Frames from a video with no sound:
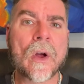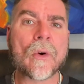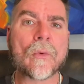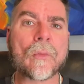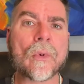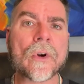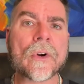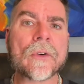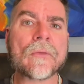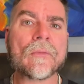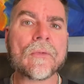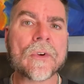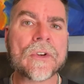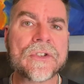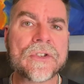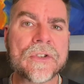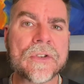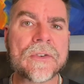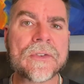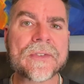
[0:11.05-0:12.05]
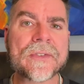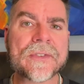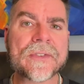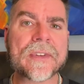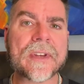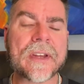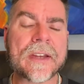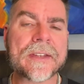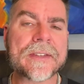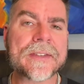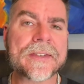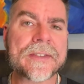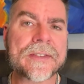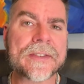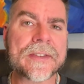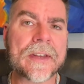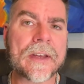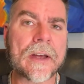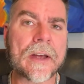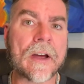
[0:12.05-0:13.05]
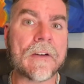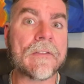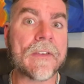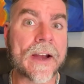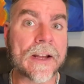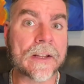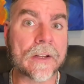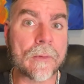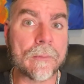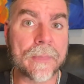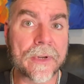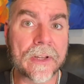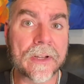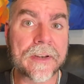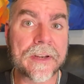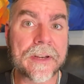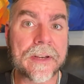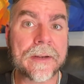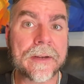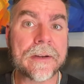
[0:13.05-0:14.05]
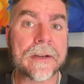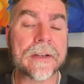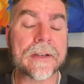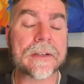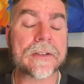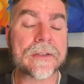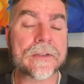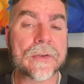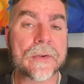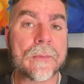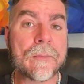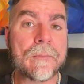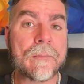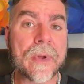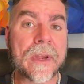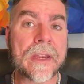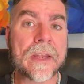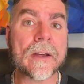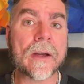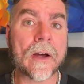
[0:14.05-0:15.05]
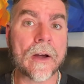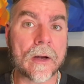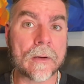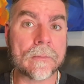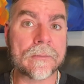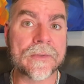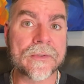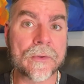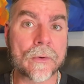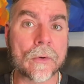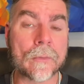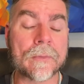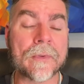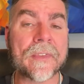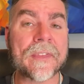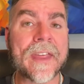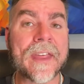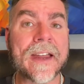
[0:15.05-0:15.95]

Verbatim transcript: would reduce its availability to be absorbed.